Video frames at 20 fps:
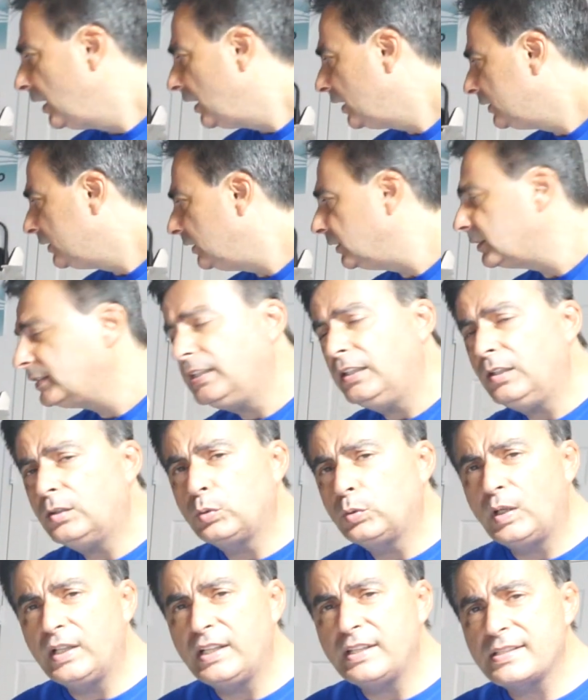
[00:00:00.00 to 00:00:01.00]
the
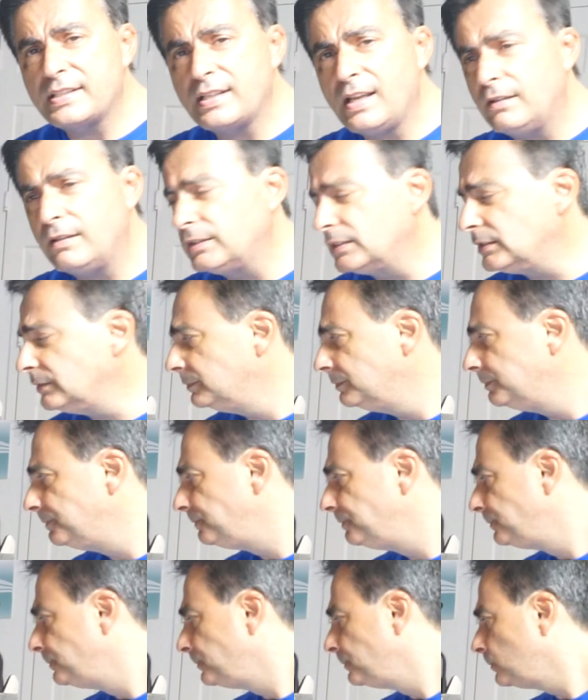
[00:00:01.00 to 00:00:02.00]
T-27
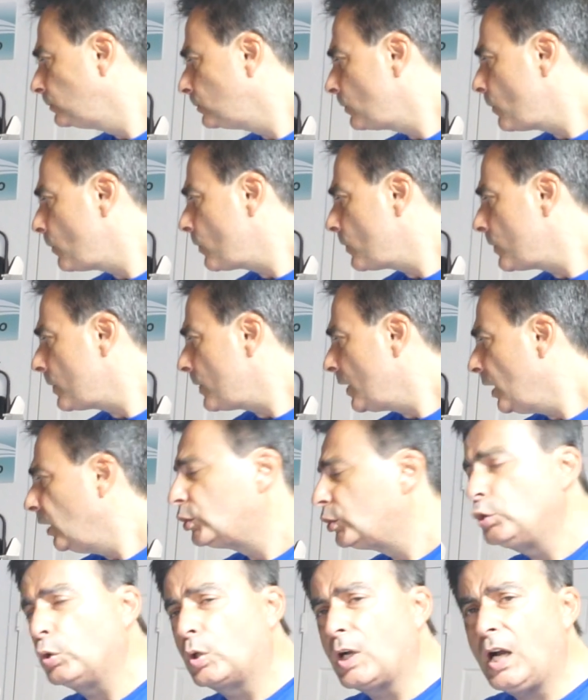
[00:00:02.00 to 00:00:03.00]

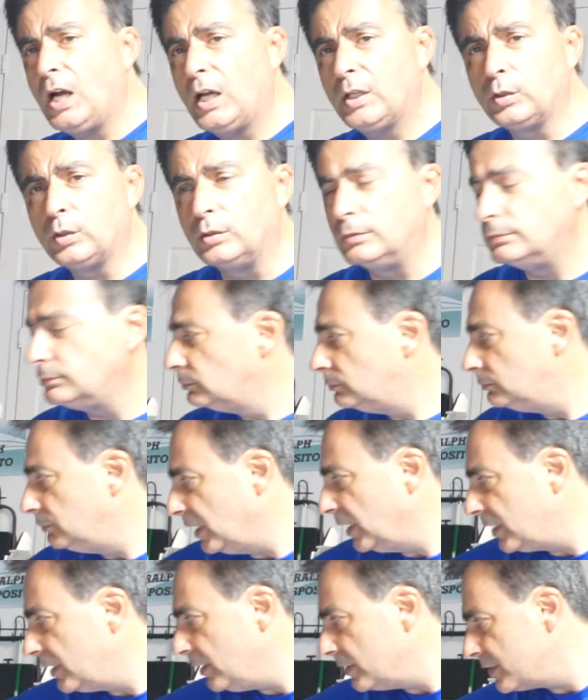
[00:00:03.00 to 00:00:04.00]
Tucano
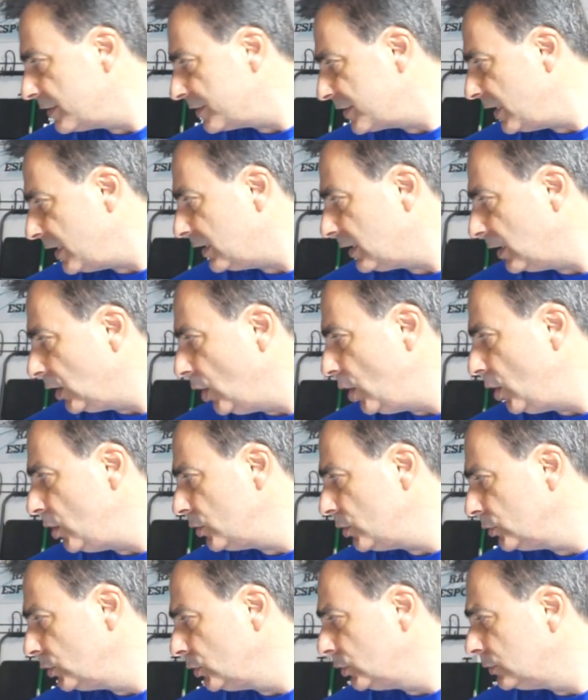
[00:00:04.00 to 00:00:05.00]
because it's got a
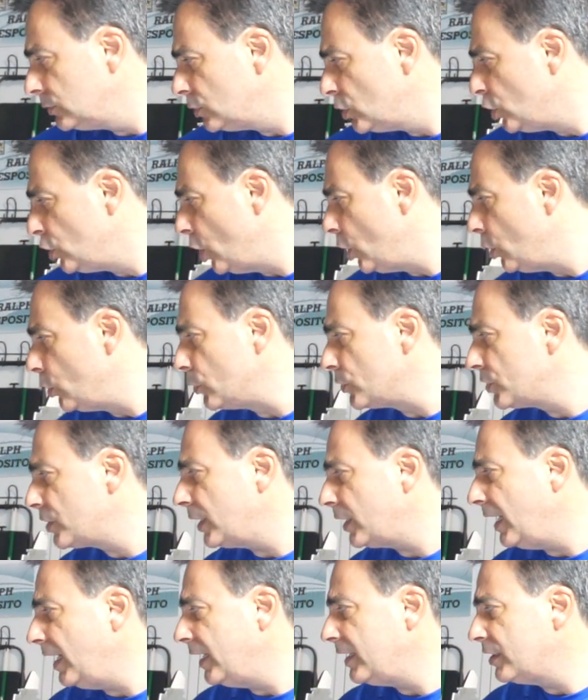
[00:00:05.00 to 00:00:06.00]
long nose,
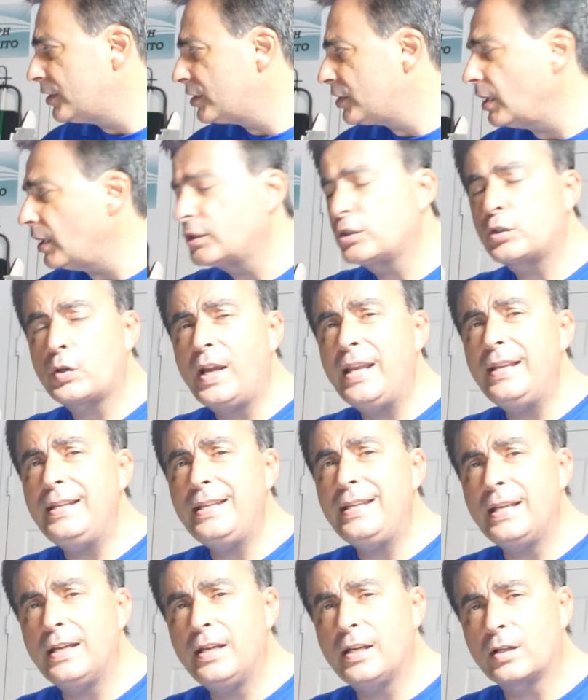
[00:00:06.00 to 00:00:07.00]
and it's a
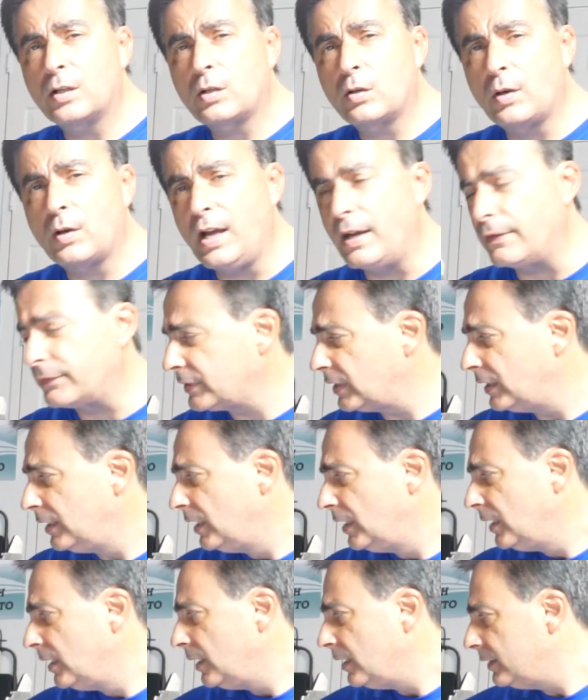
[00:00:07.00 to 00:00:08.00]
training aircraft.
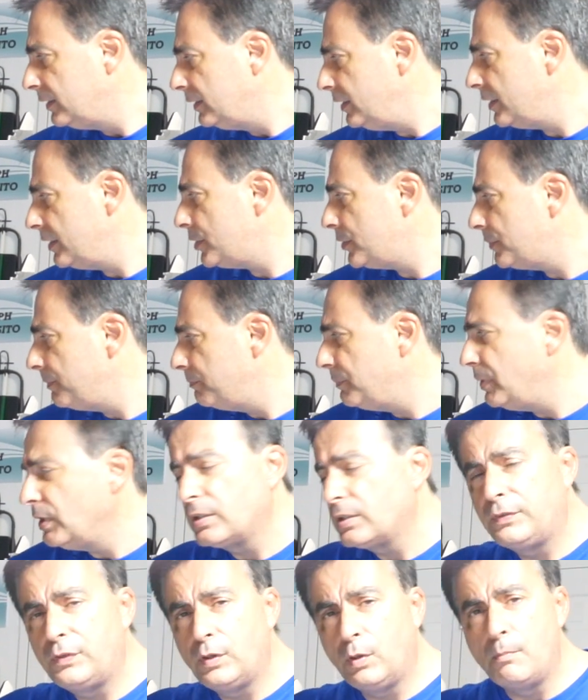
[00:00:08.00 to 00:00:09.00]
This
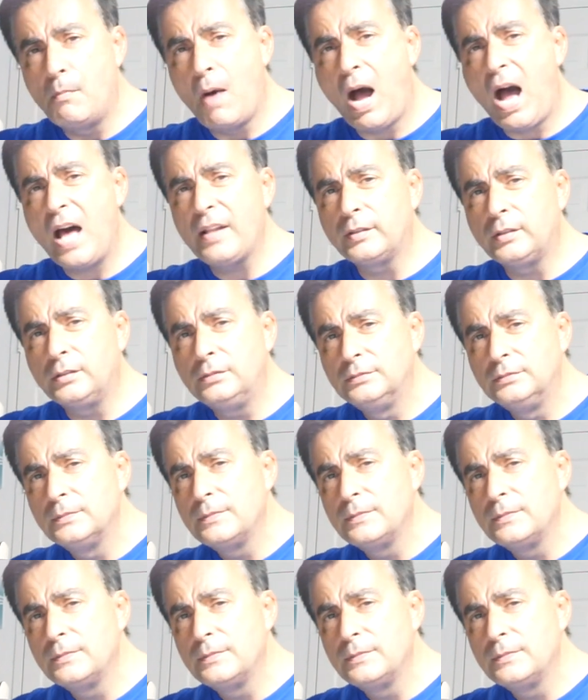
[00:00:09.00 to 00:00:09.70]
beautiful model